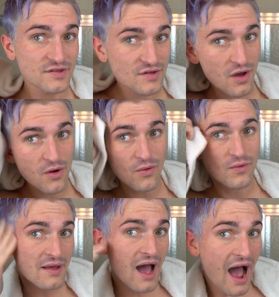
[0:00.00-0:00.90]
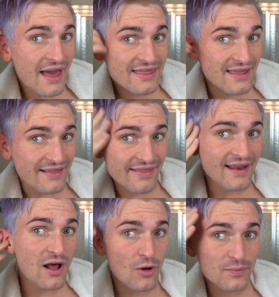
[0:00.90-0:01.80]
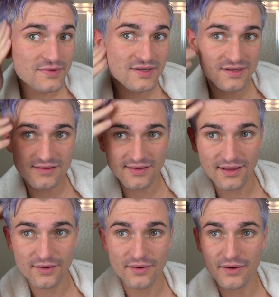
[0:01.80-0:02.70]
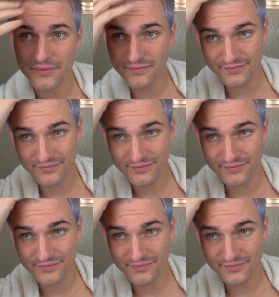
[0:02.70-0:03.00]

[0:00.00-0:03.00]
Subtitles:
so I think that helped. I don't know.